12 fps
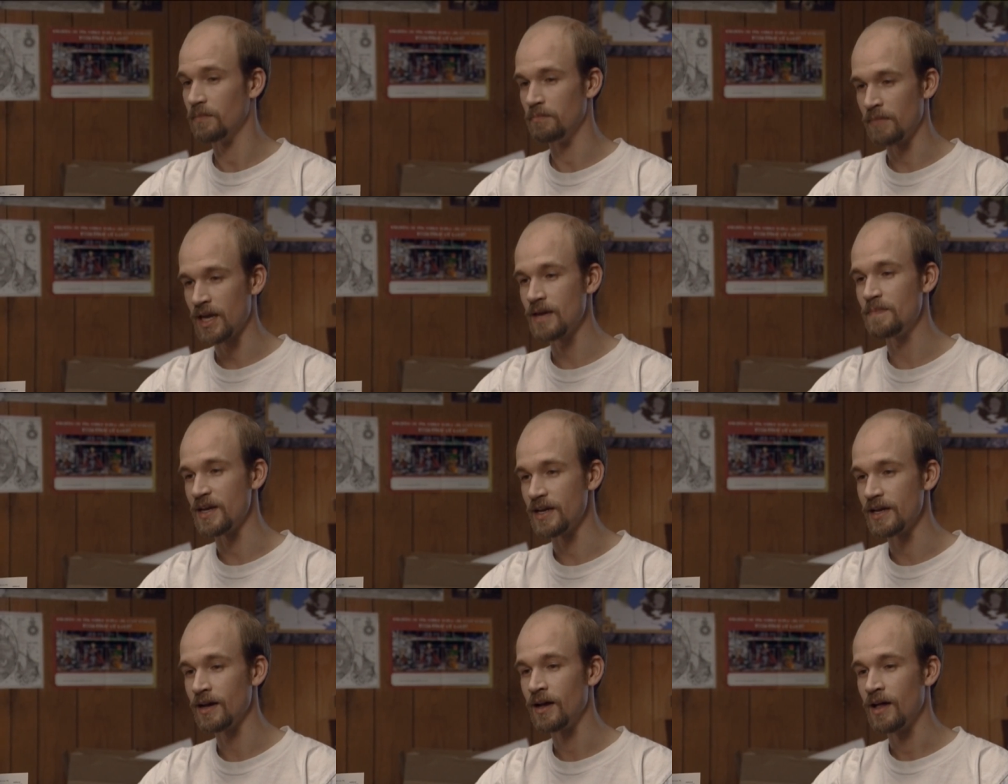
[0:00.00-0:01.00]

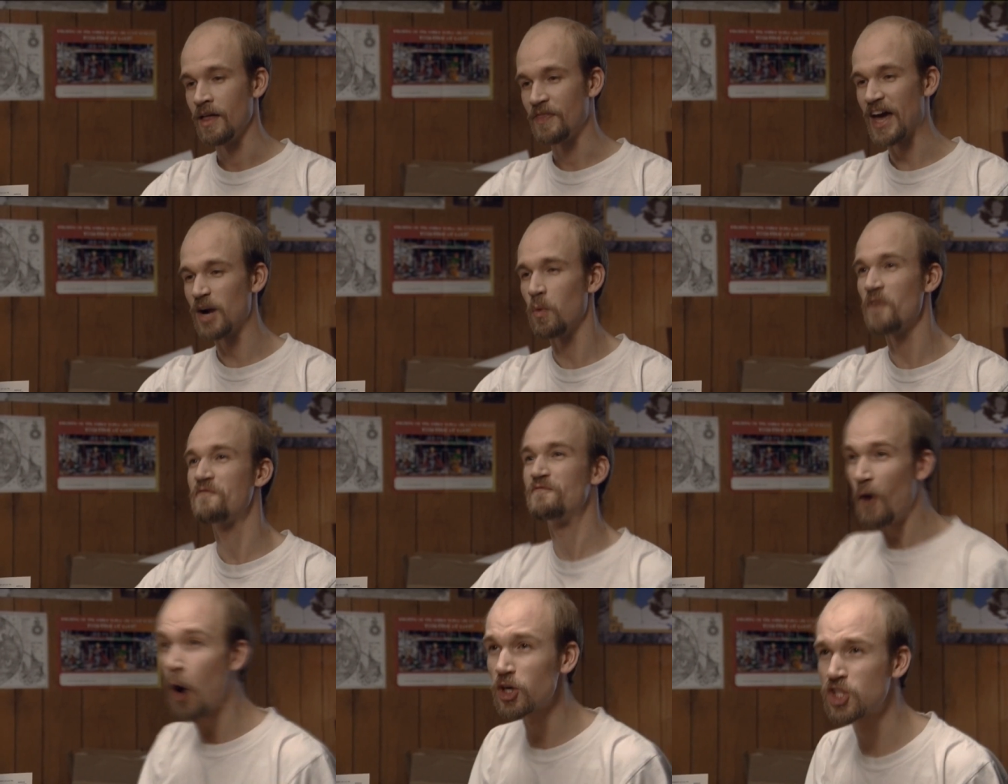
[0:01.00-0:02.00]
Maybe that it would
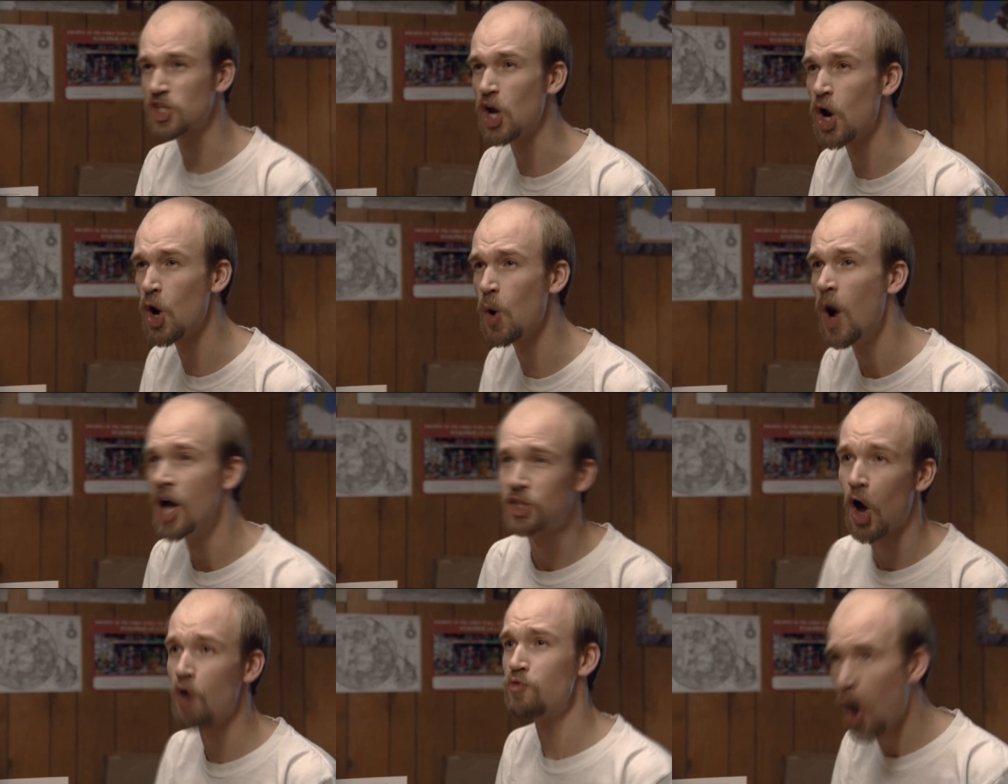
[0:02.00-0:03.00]
force you
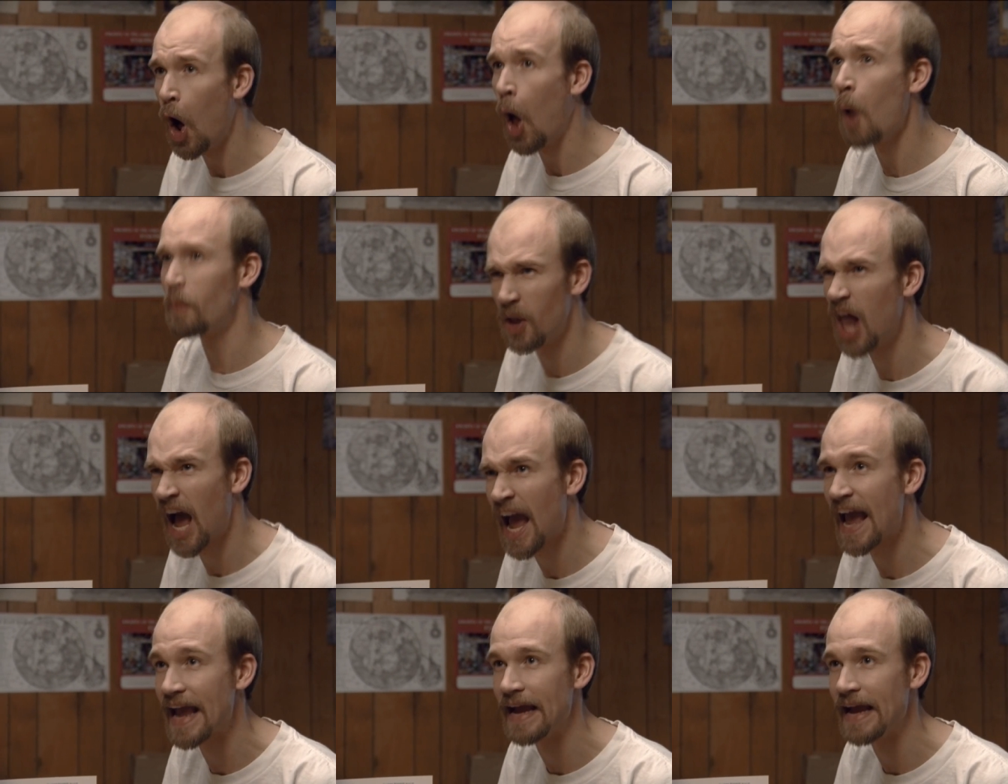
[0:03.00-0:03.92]
to role play.